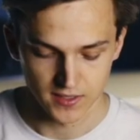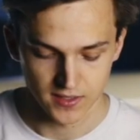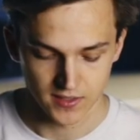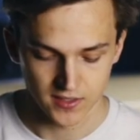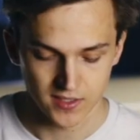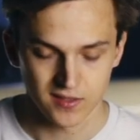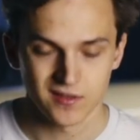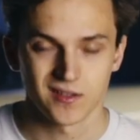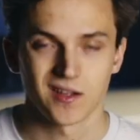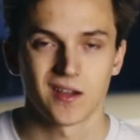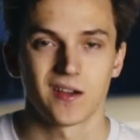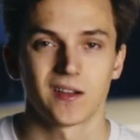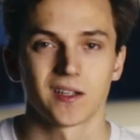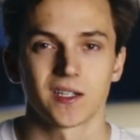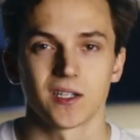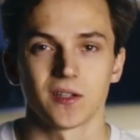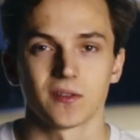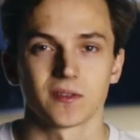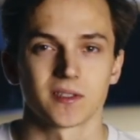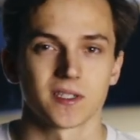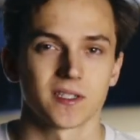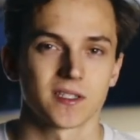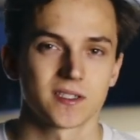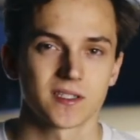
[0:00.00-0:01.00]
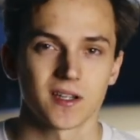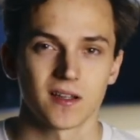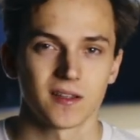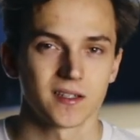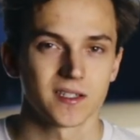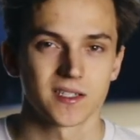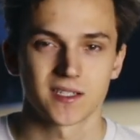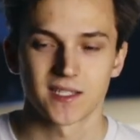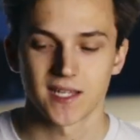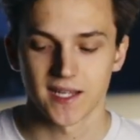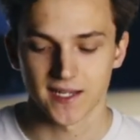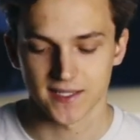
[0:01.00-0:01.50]
you know how it goes. Installing
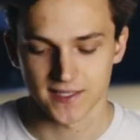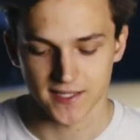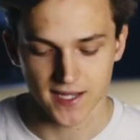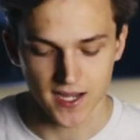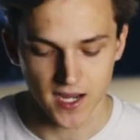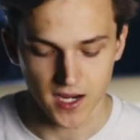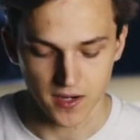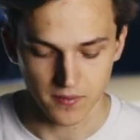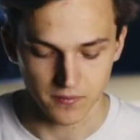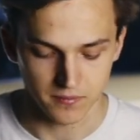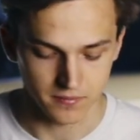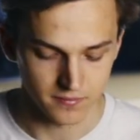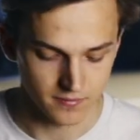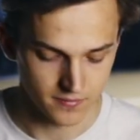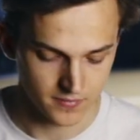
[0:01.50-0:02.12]
just takes time.